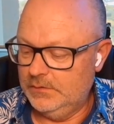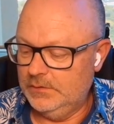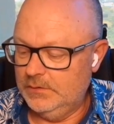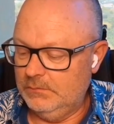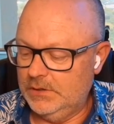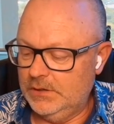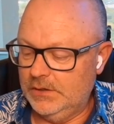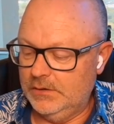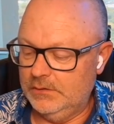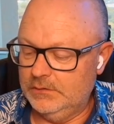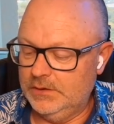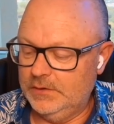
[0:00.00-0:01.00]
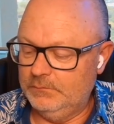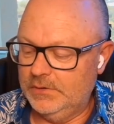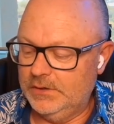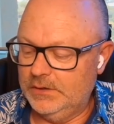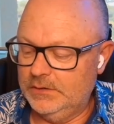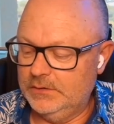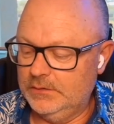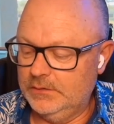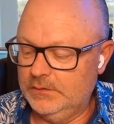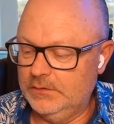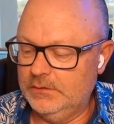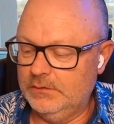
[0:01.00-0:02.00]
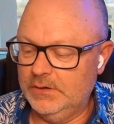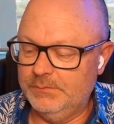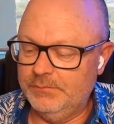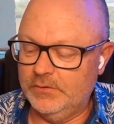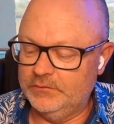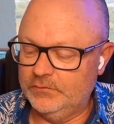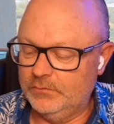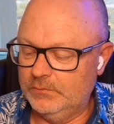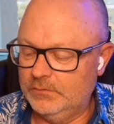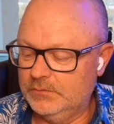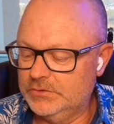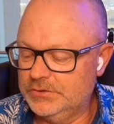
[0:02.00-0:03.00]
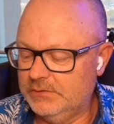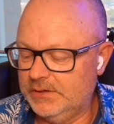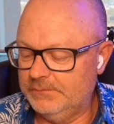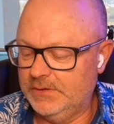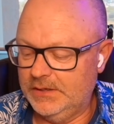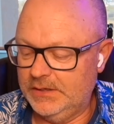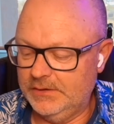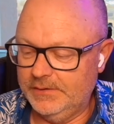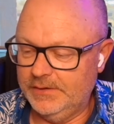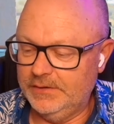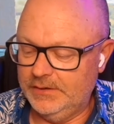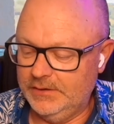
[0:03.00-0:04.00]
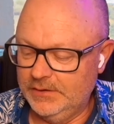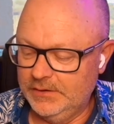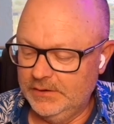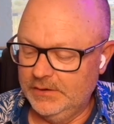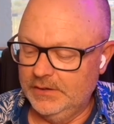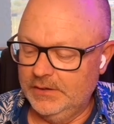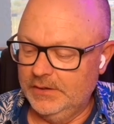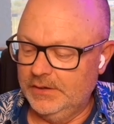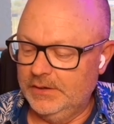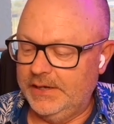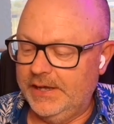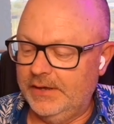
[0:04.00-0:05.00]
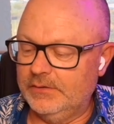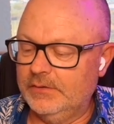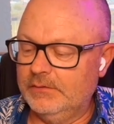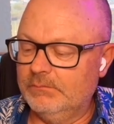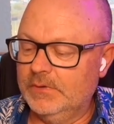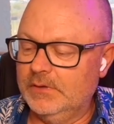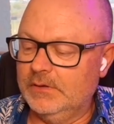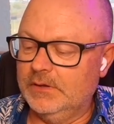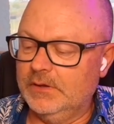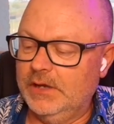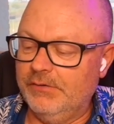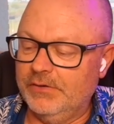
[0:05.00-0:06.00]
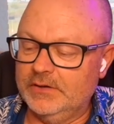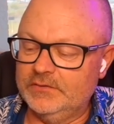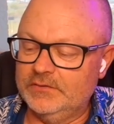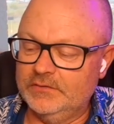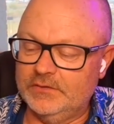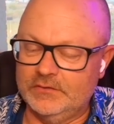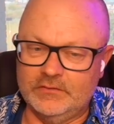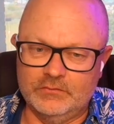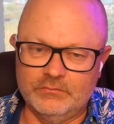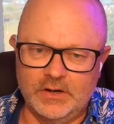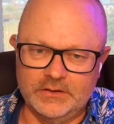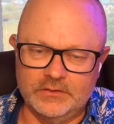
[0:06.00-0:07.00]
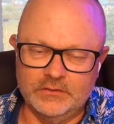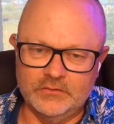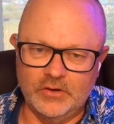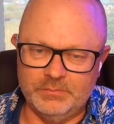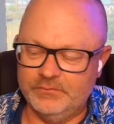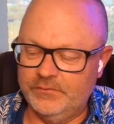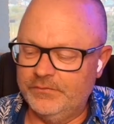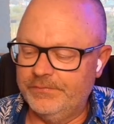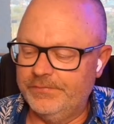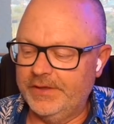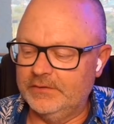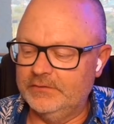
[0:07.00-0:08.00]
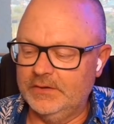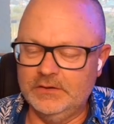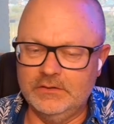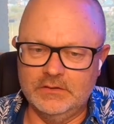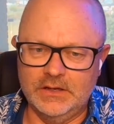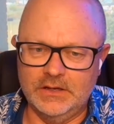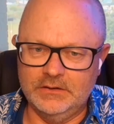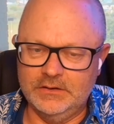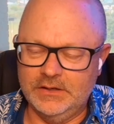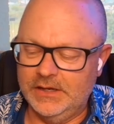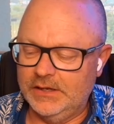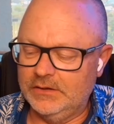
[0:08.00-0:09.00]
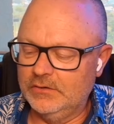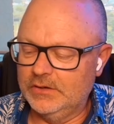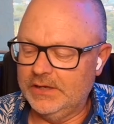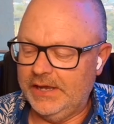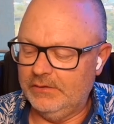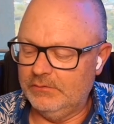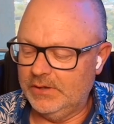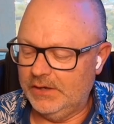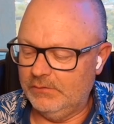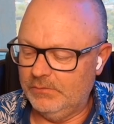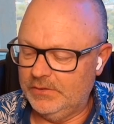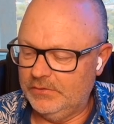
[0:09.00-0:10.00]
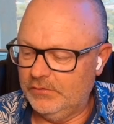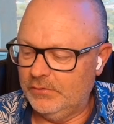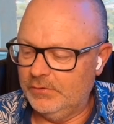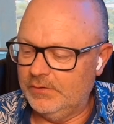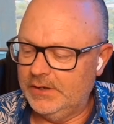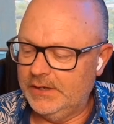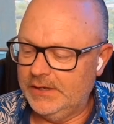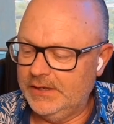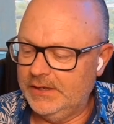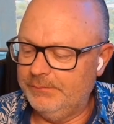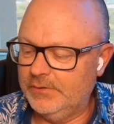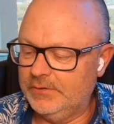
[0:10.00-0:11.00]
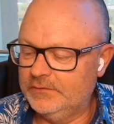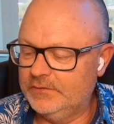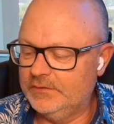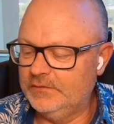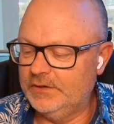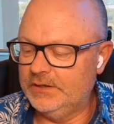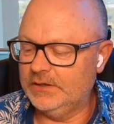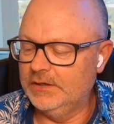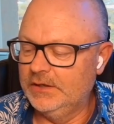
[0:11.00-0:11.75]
Here we go, there's your AirPods all show up there. And then now hearing assistance is right at the top of things that you can look at with your AirPods setting.